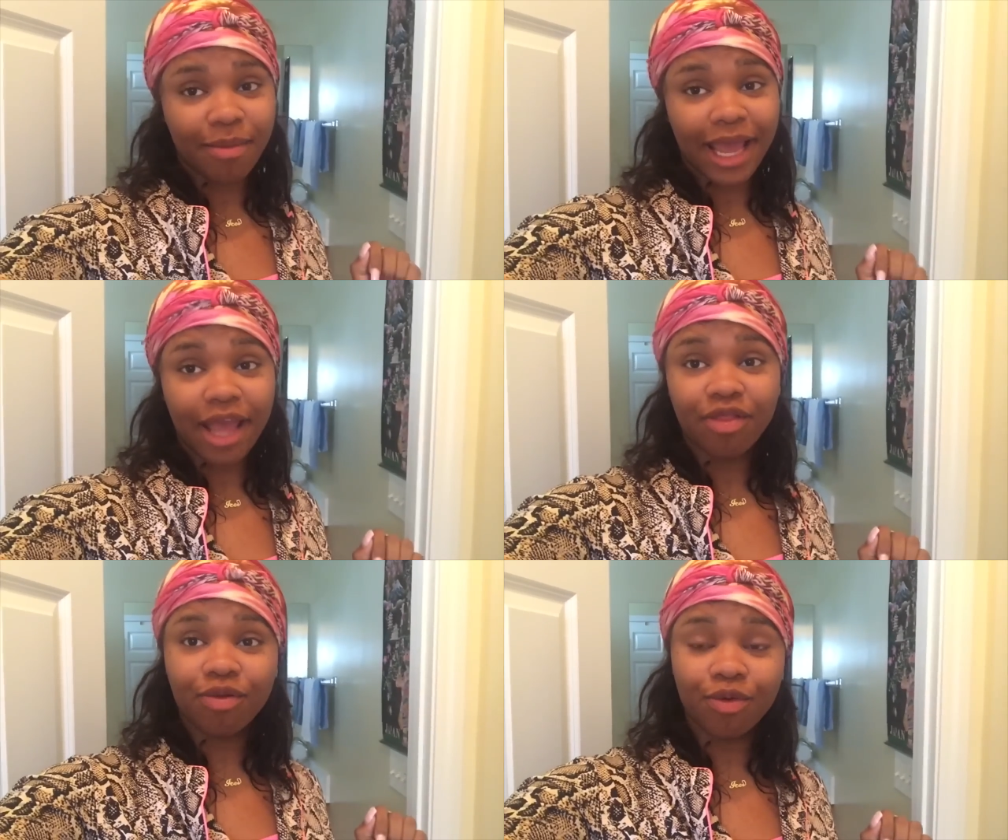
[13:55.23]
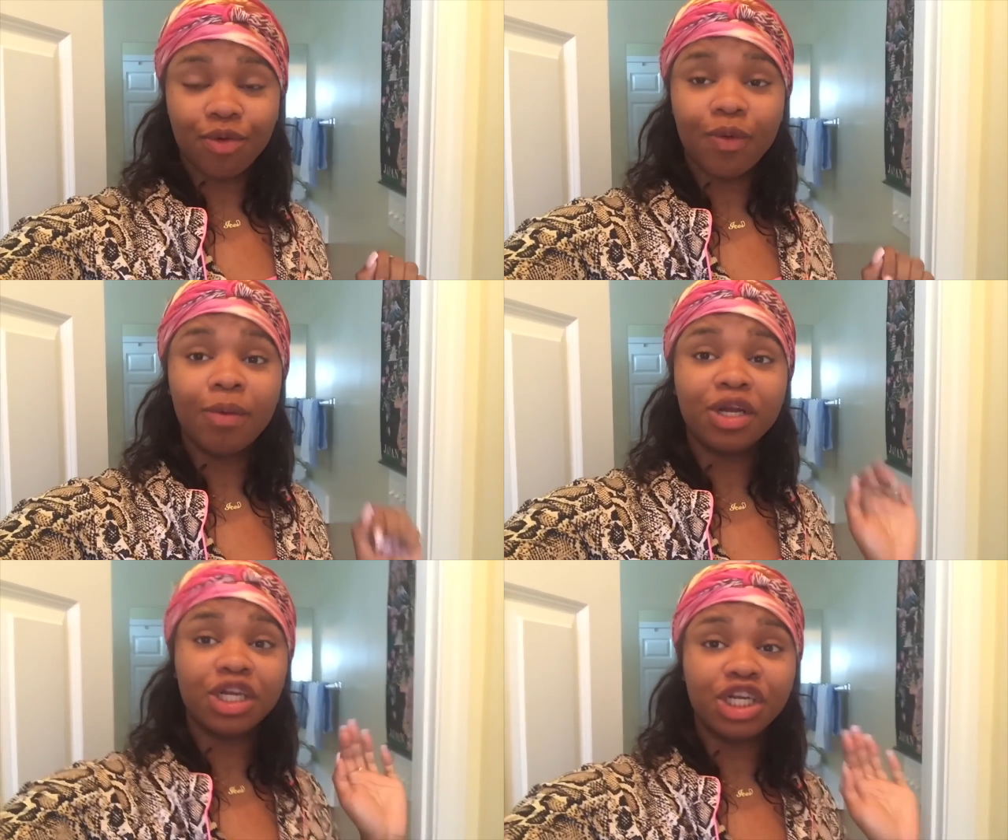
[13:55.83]
the bathroom,
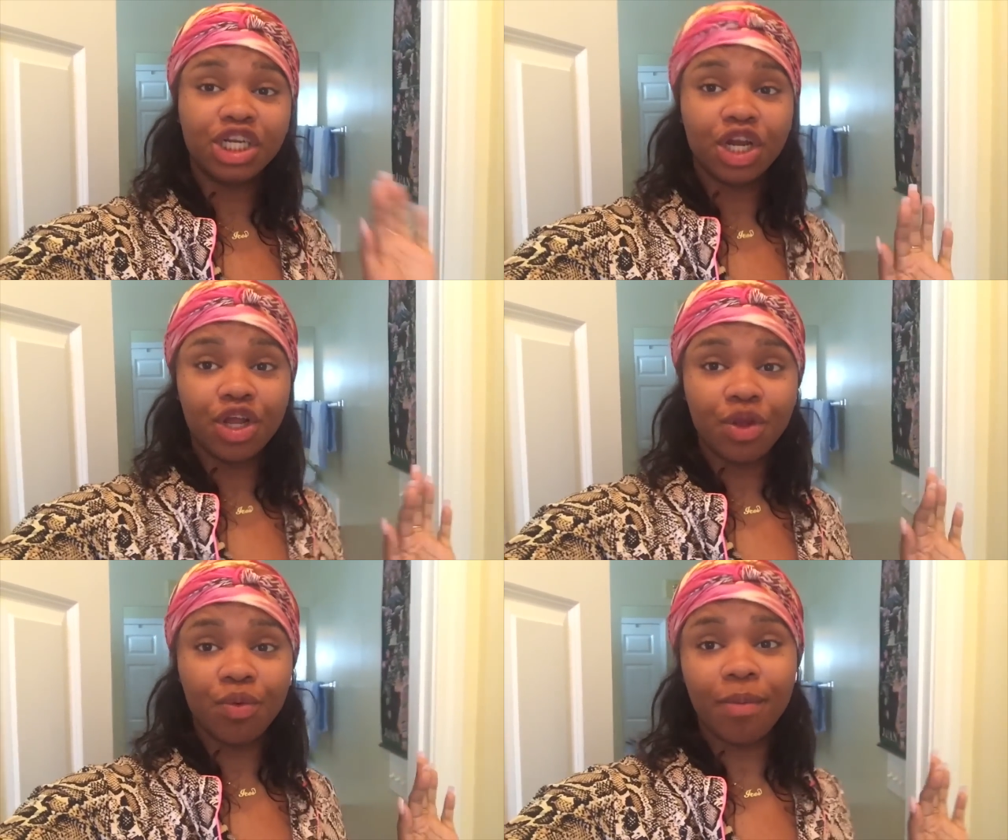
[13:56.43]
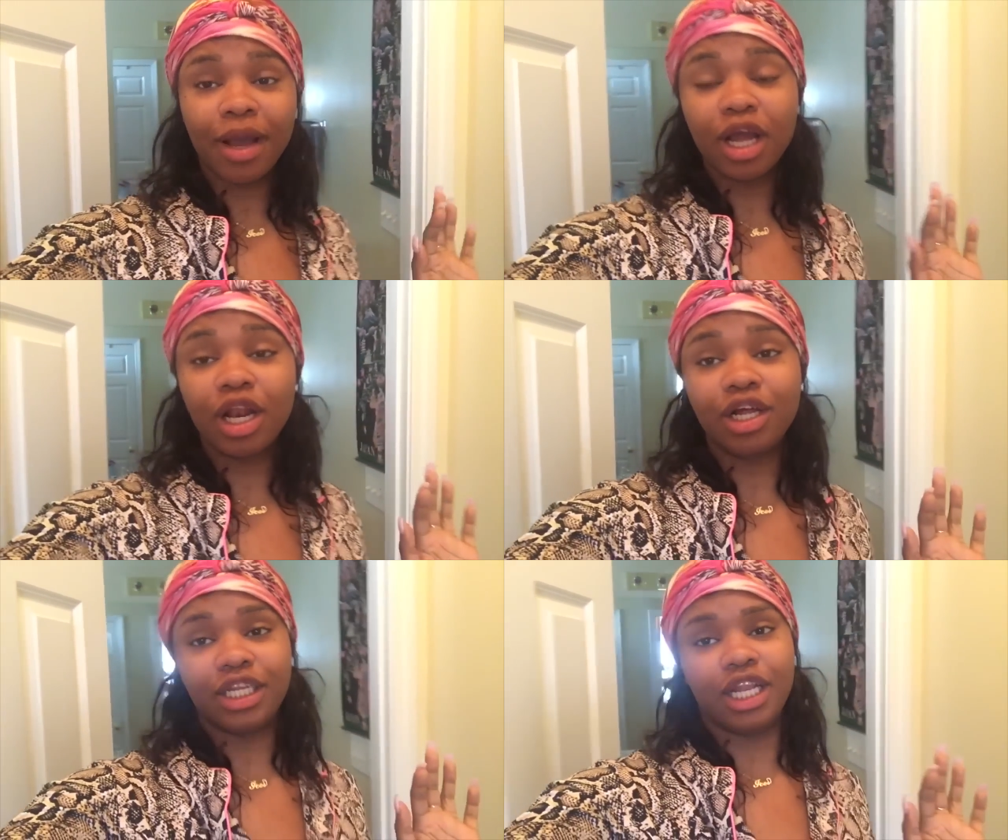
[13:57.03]
I'm going to show you what my
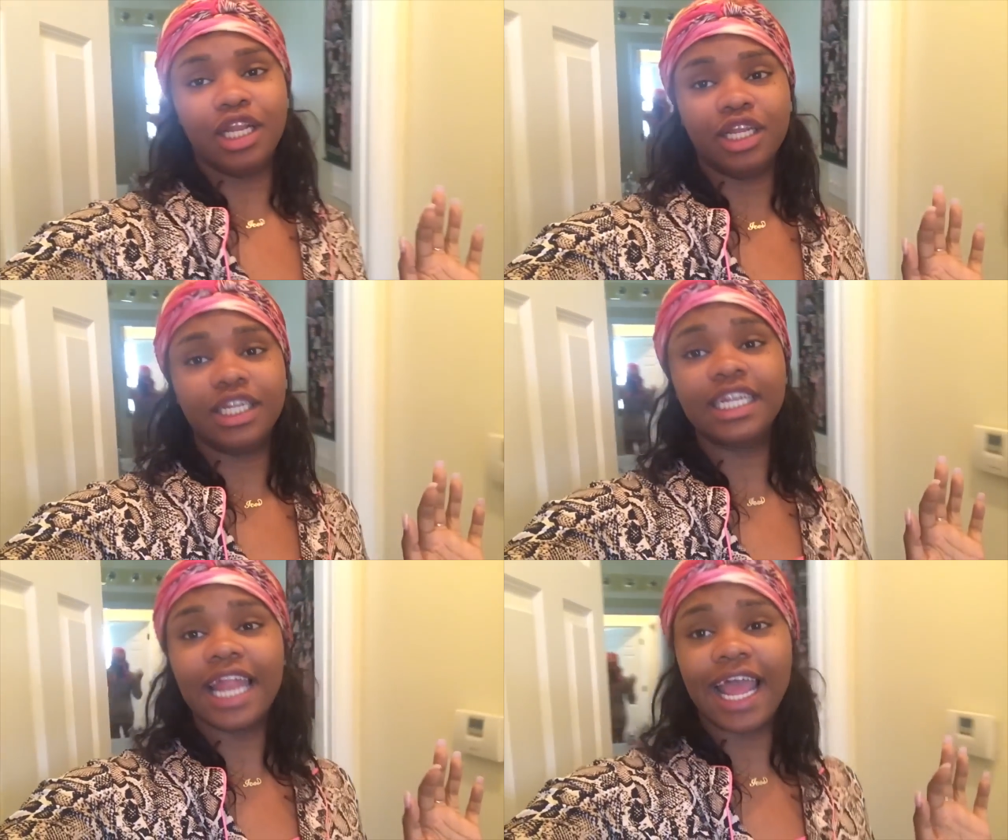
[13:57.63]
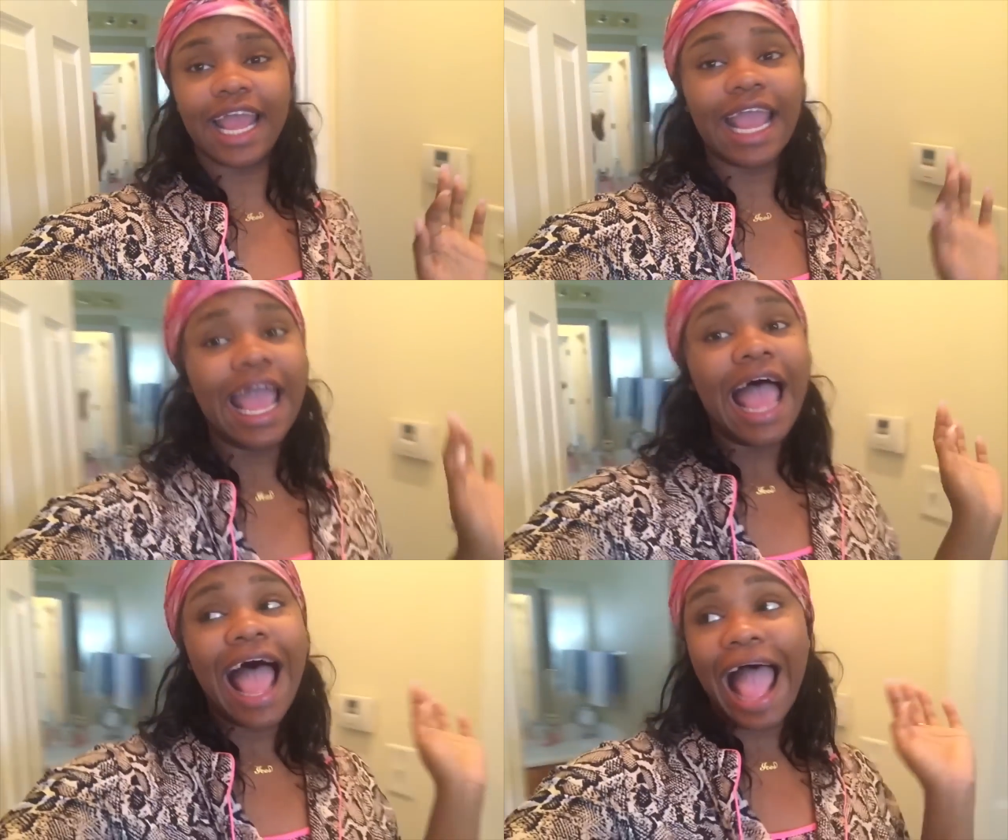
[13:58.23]
closet looks like.
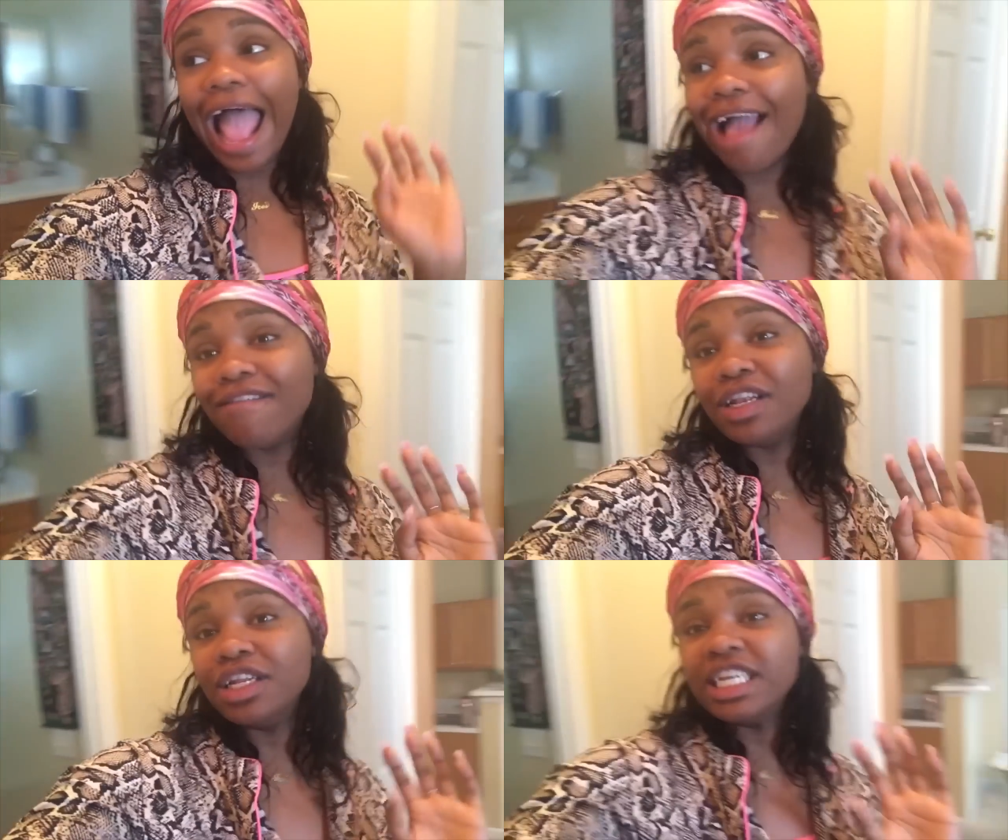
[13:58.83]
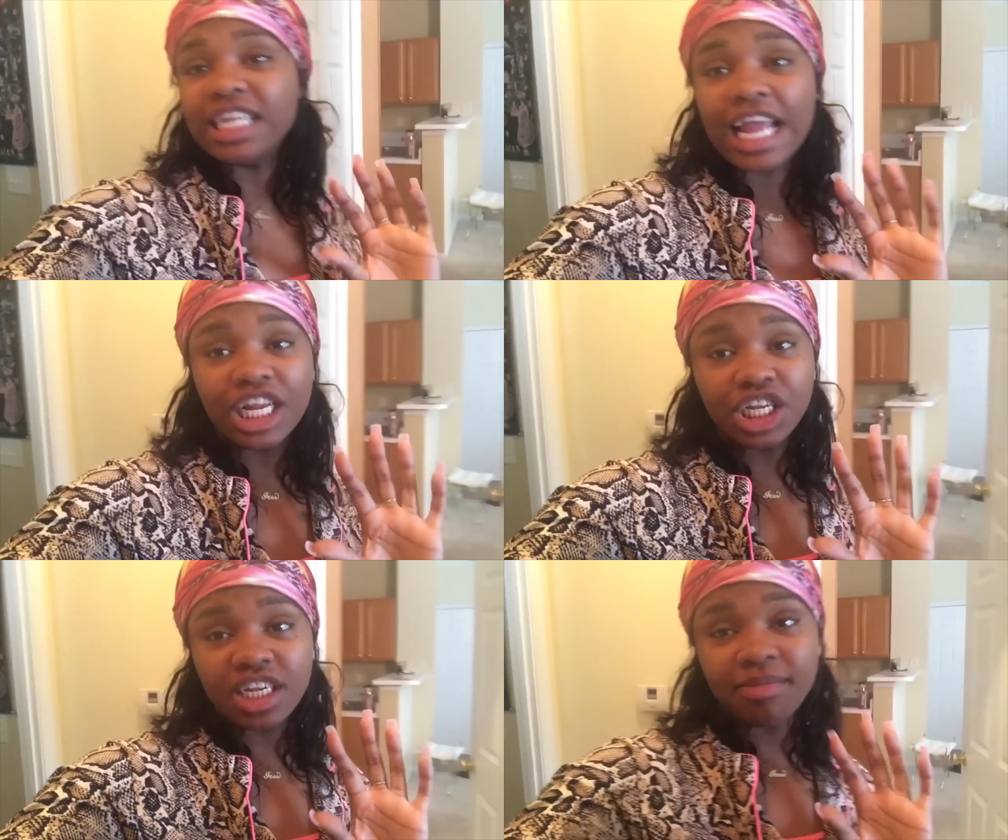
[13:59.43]
I have a little
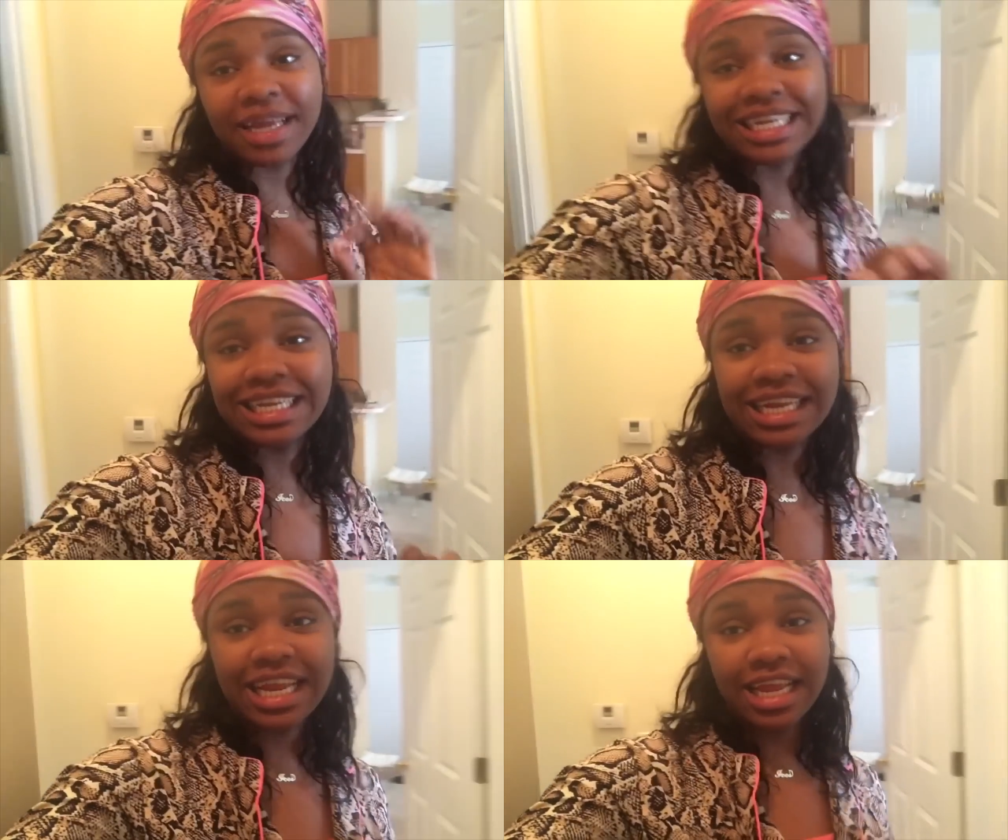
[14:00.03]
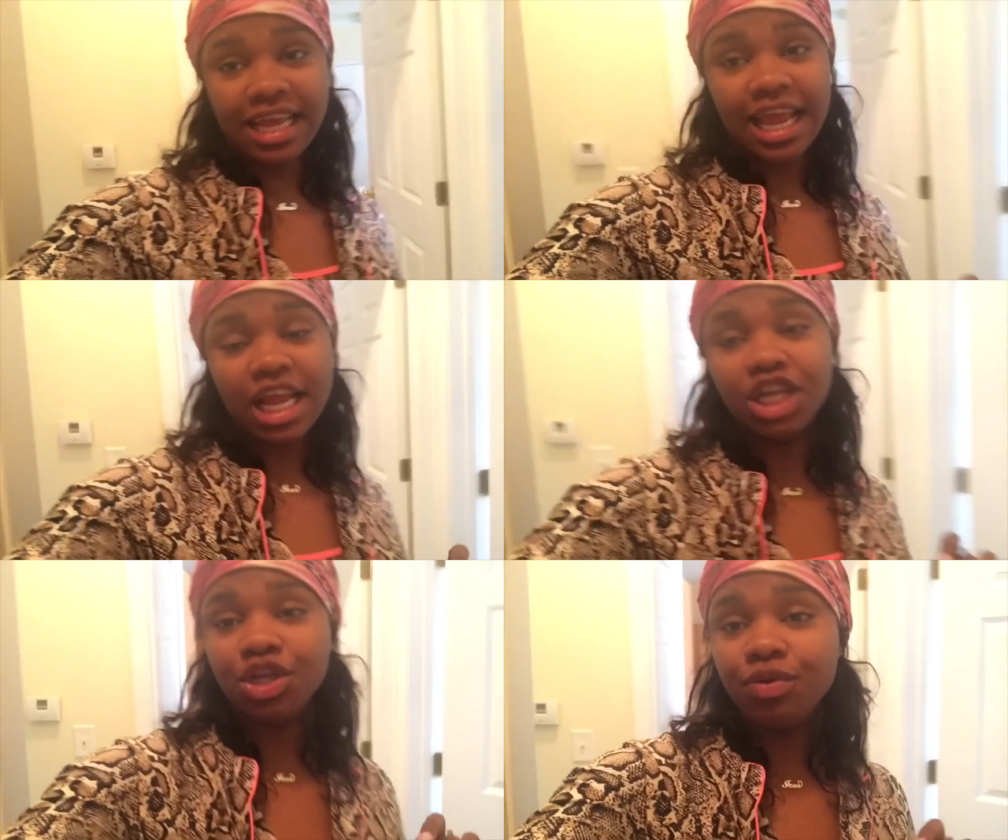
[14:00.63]
extra space in here in
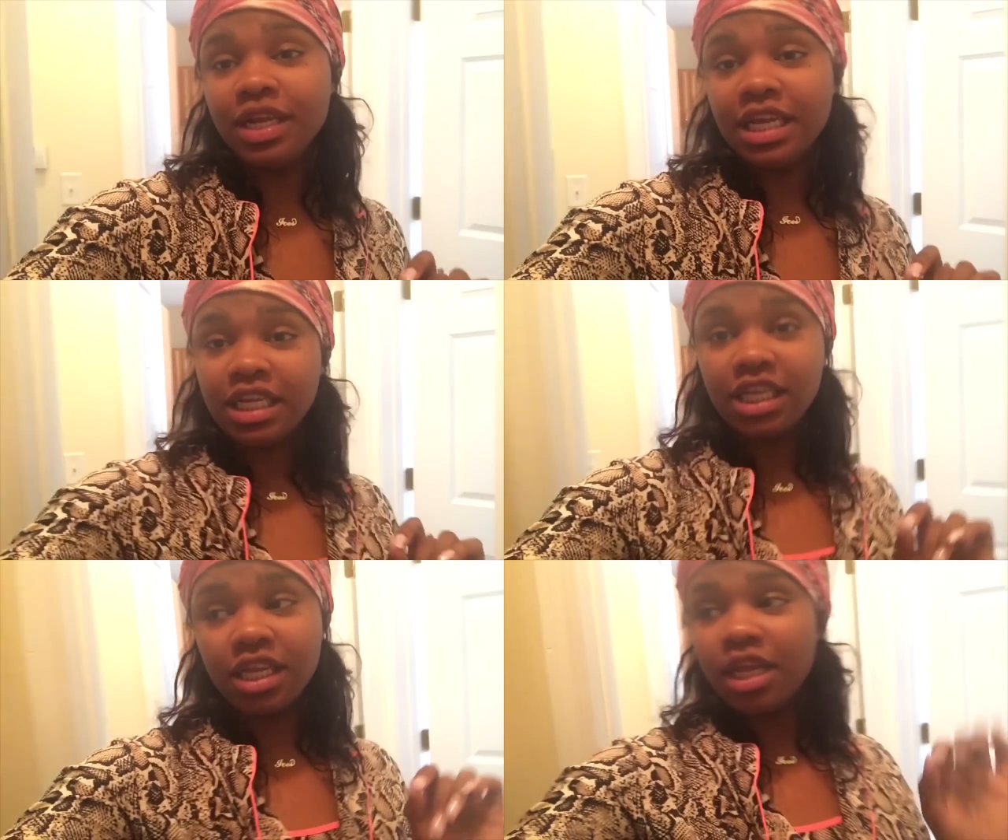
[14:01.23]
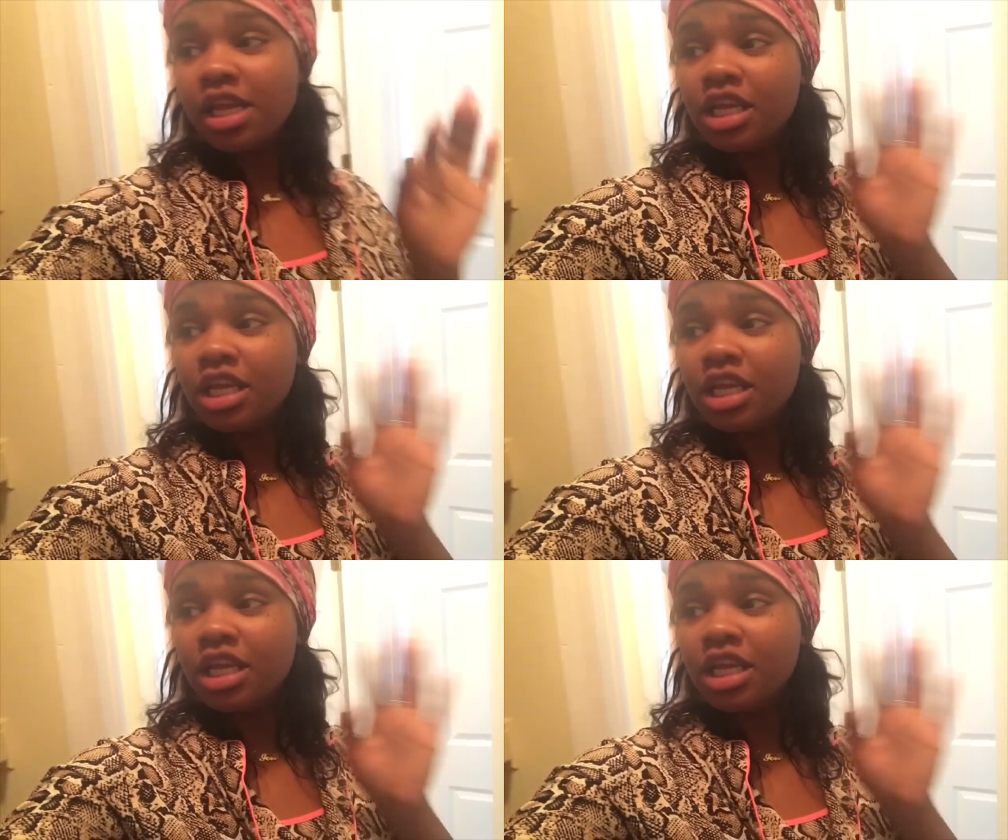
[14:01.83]
case you need to